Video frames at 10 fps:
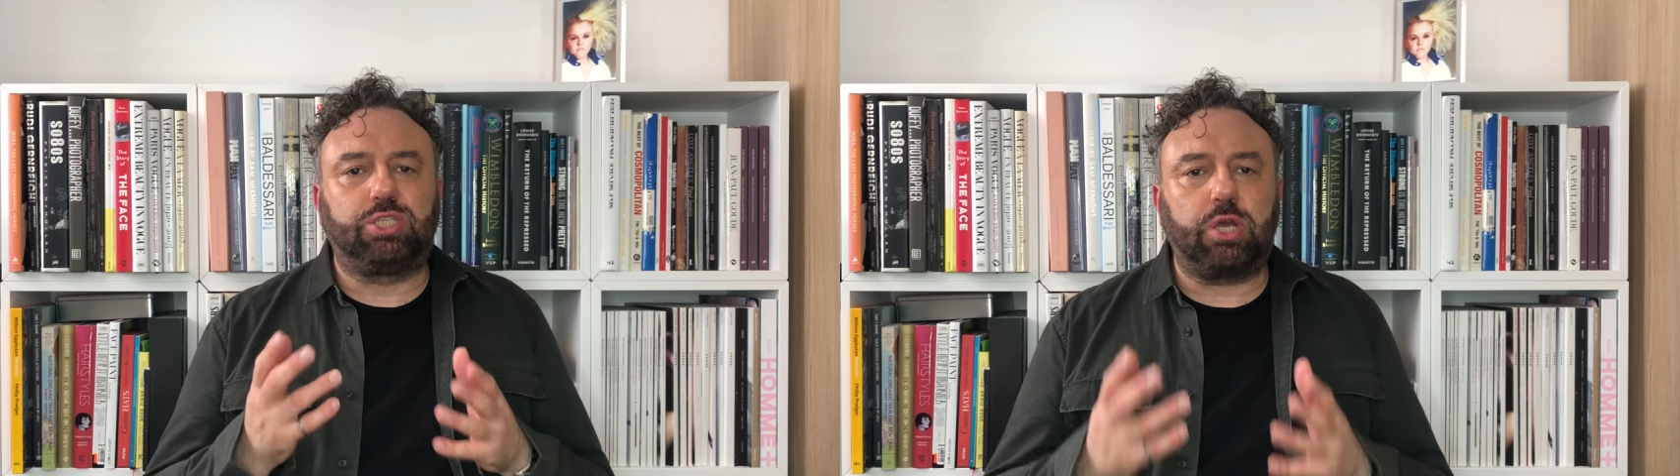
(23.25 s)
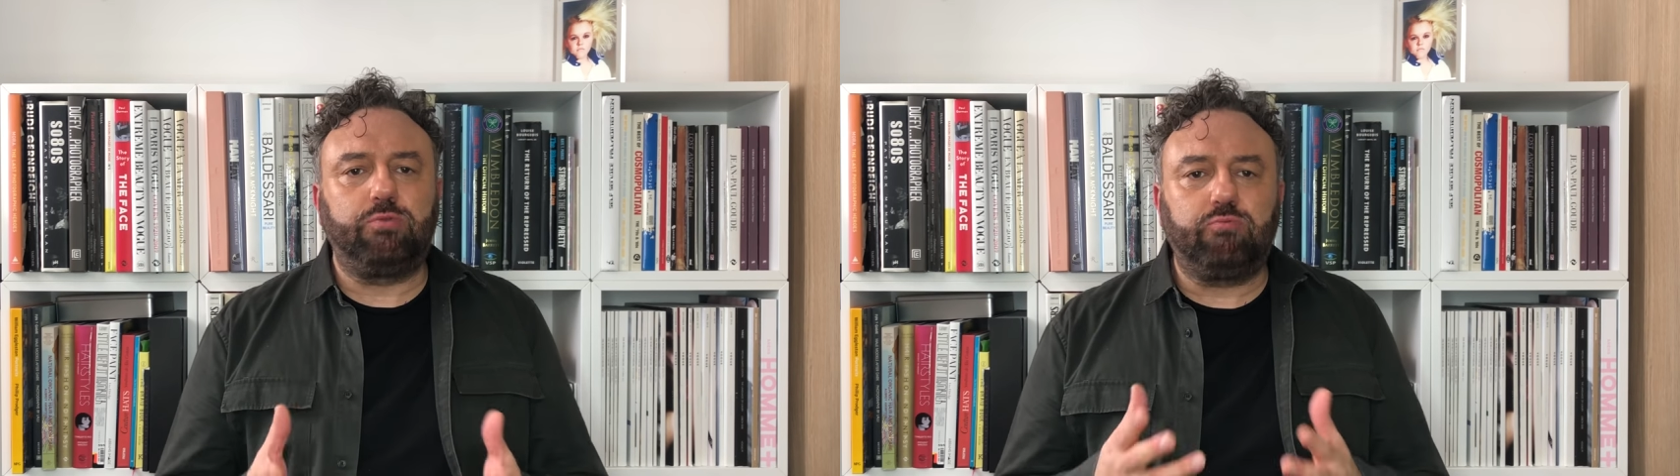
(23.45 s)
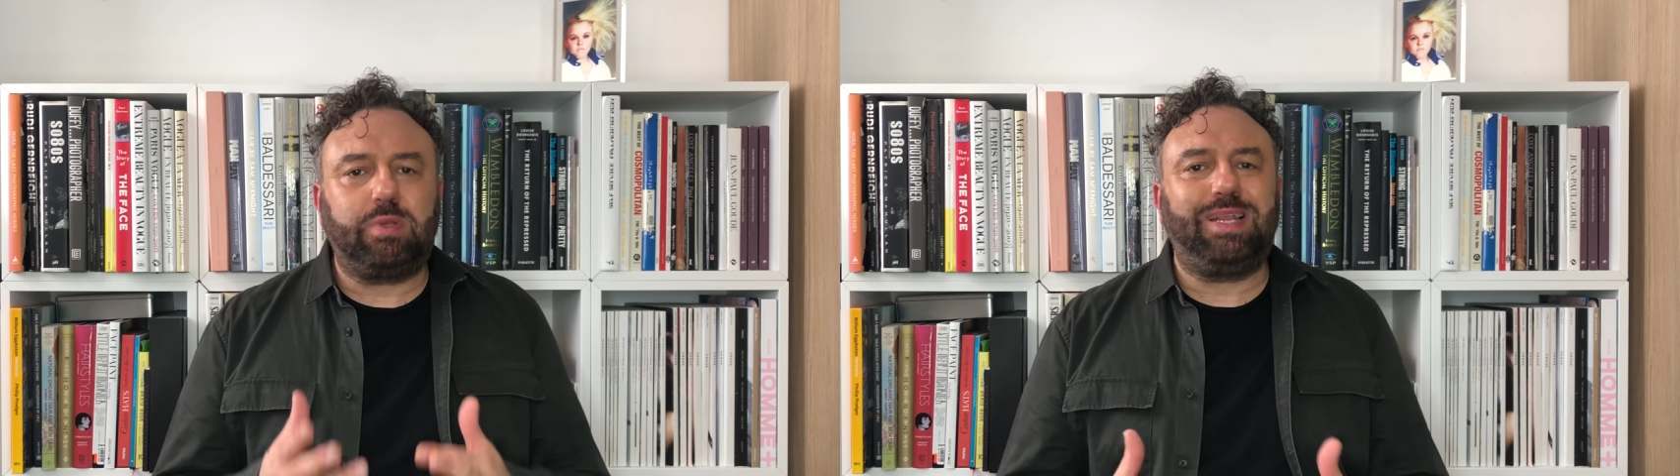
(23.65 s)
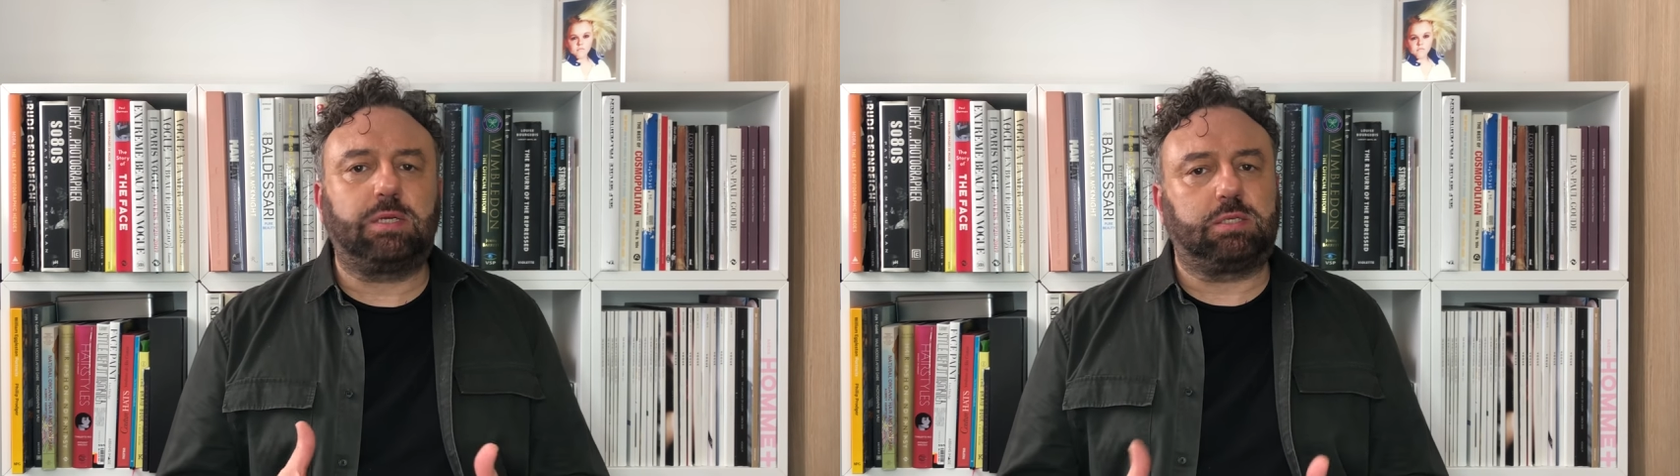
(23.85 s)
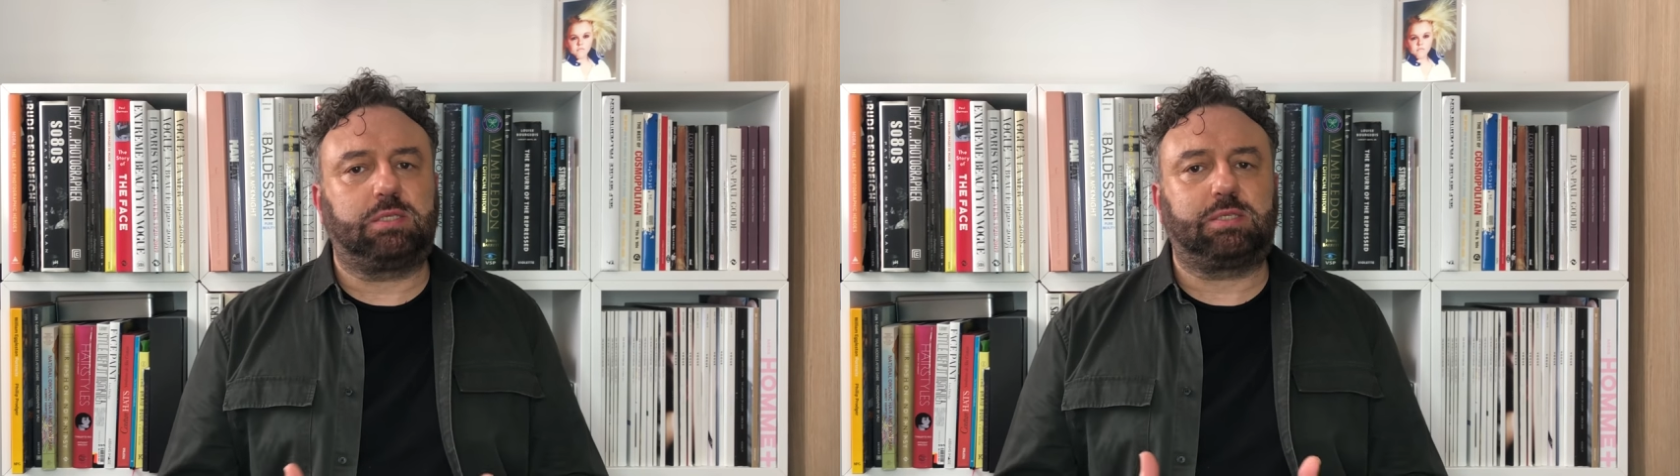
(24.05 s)
don't really
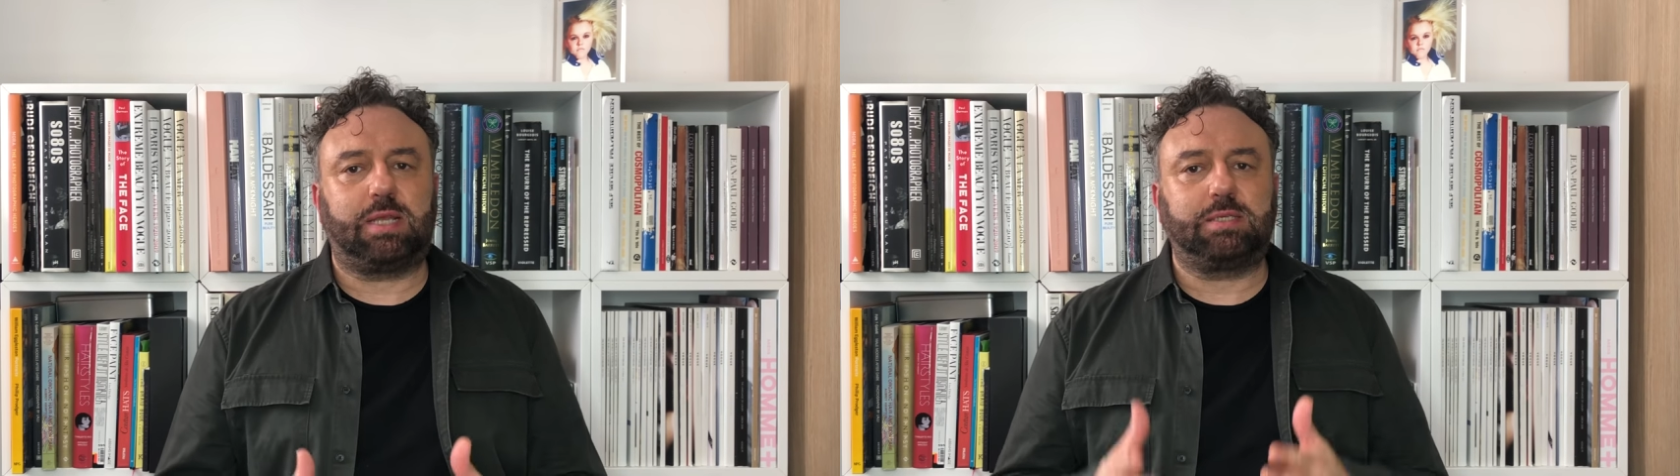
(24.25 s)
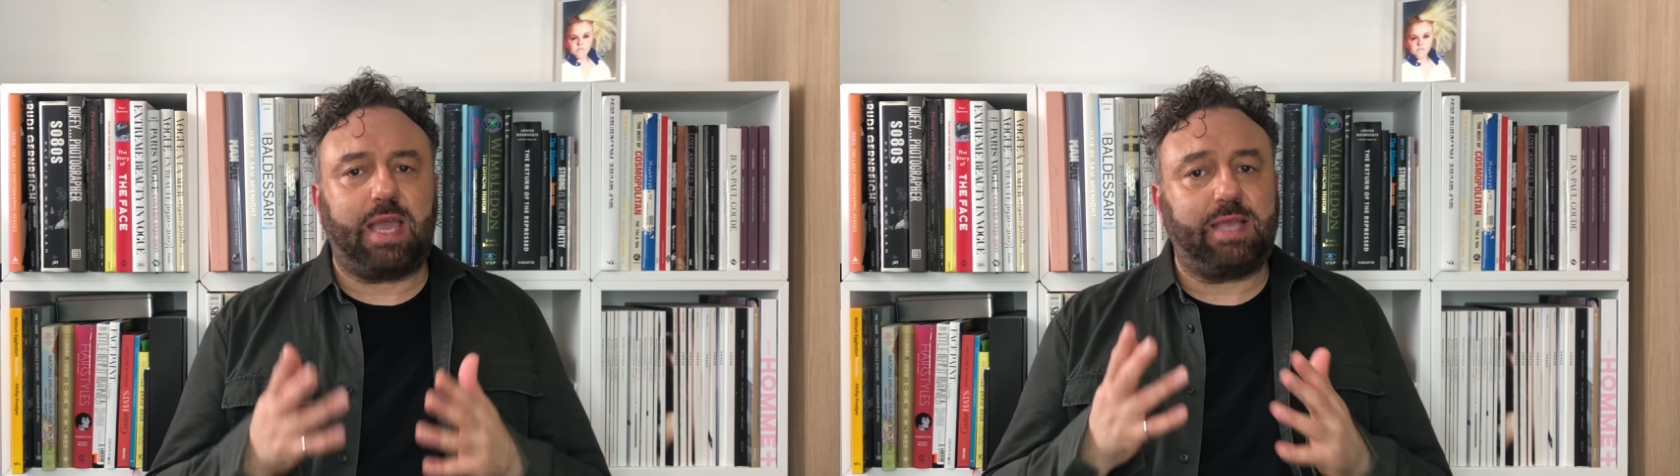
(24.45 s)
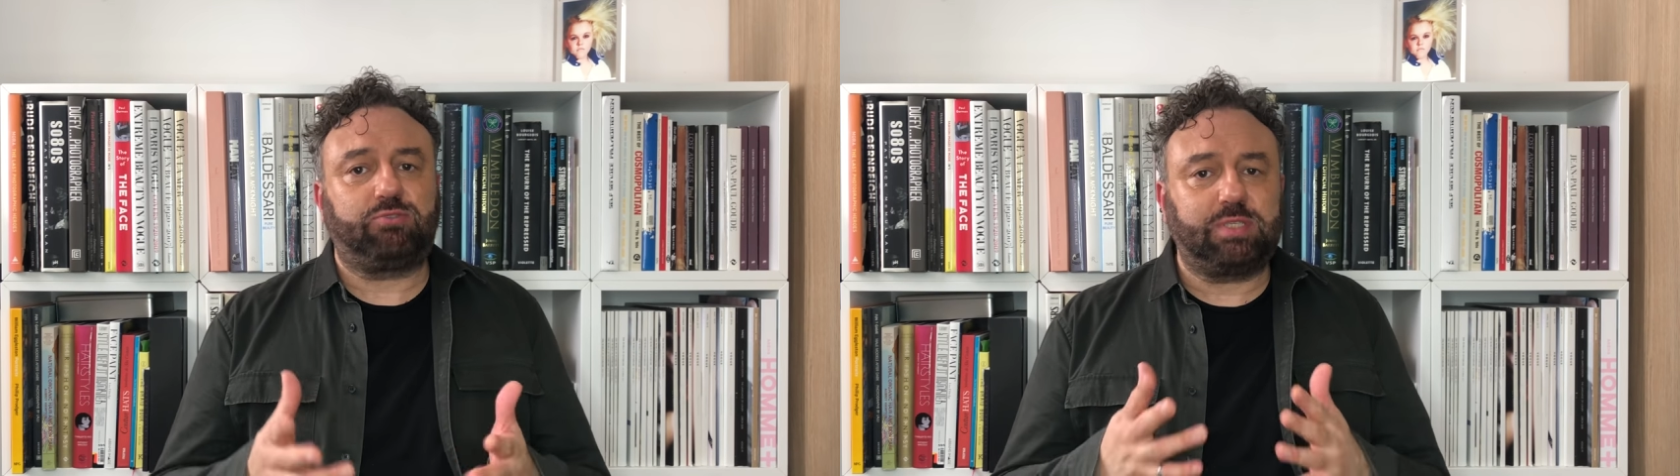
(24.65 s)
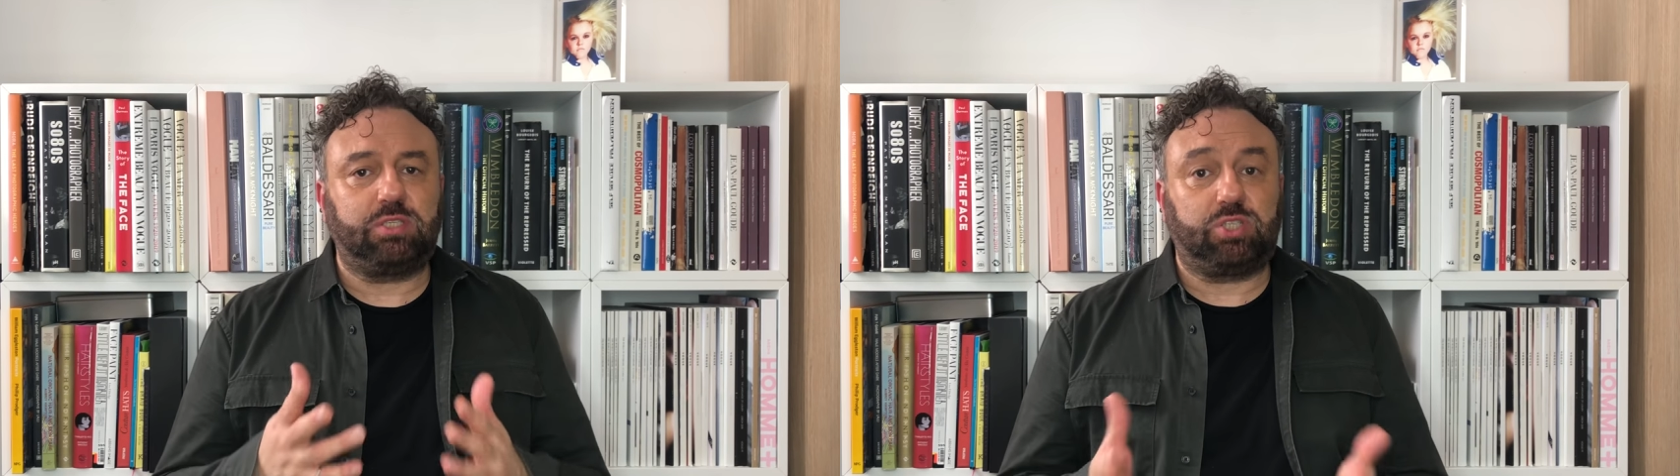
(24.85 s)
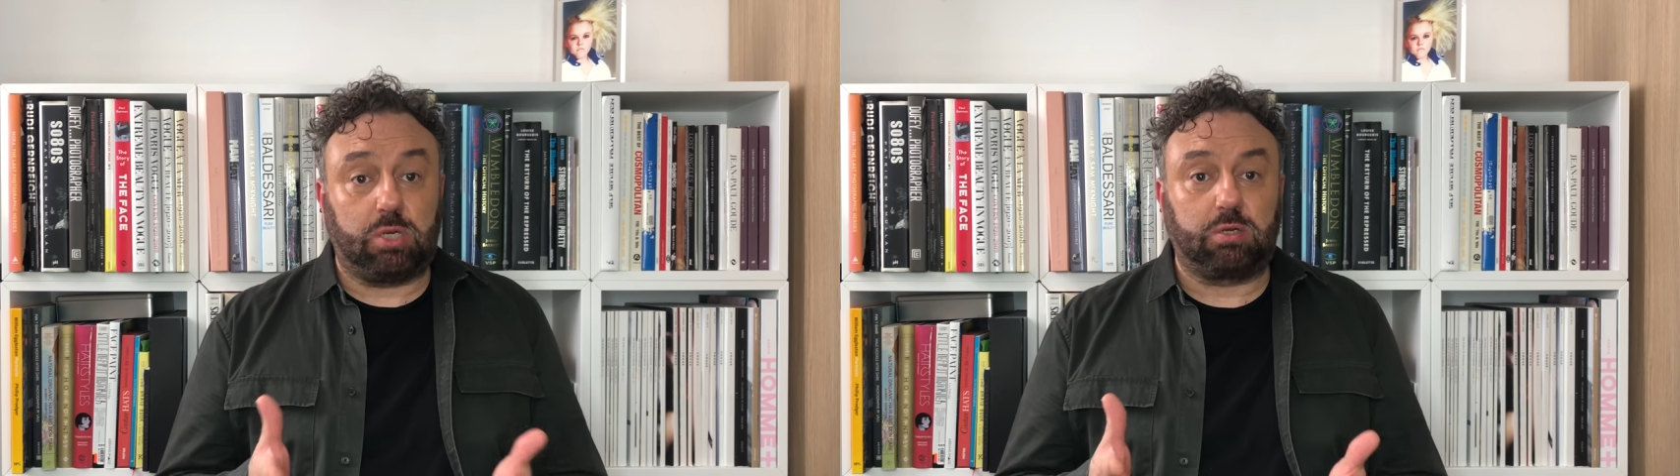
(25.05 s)
understand
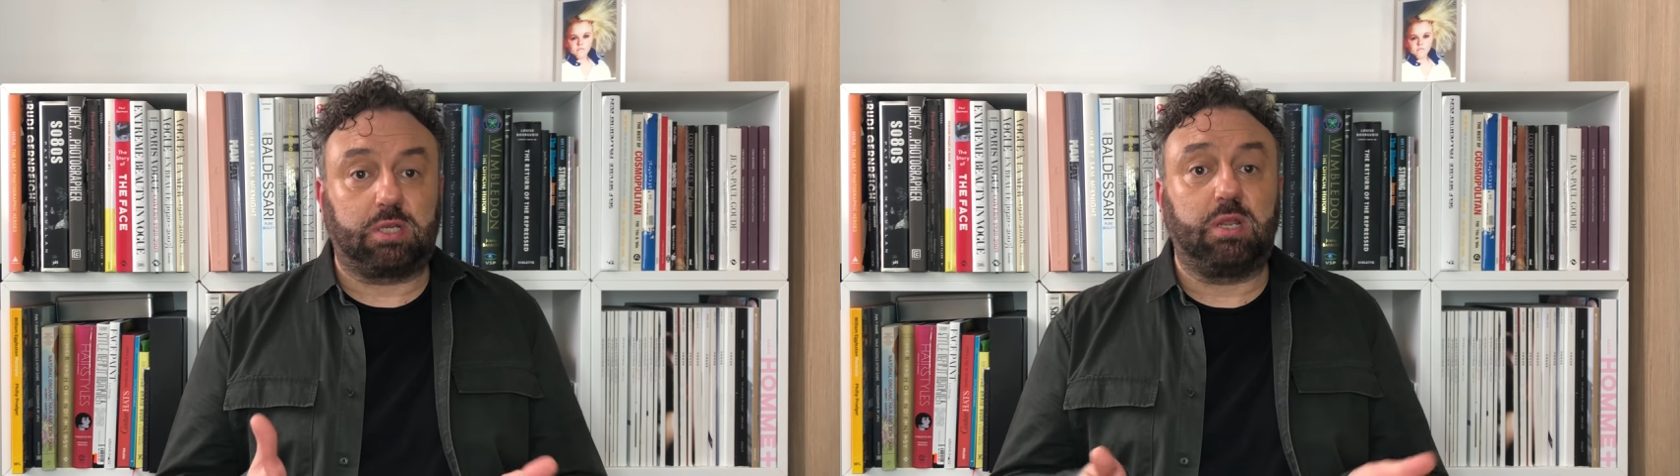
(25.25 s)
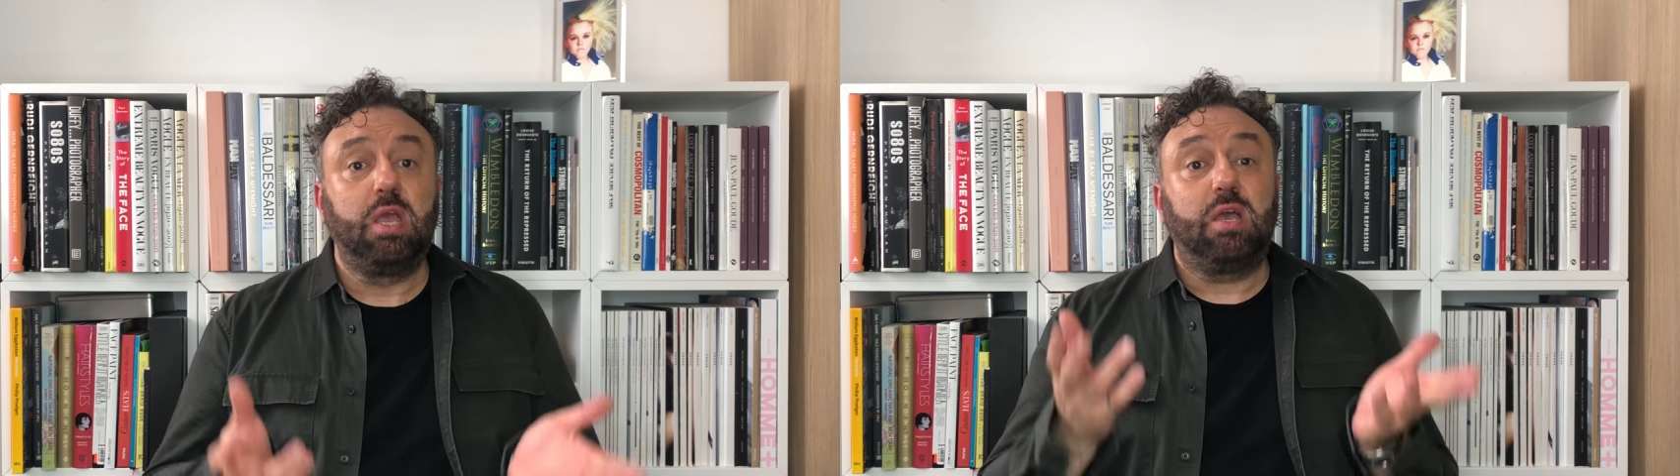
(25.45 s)
hairdresser's jargon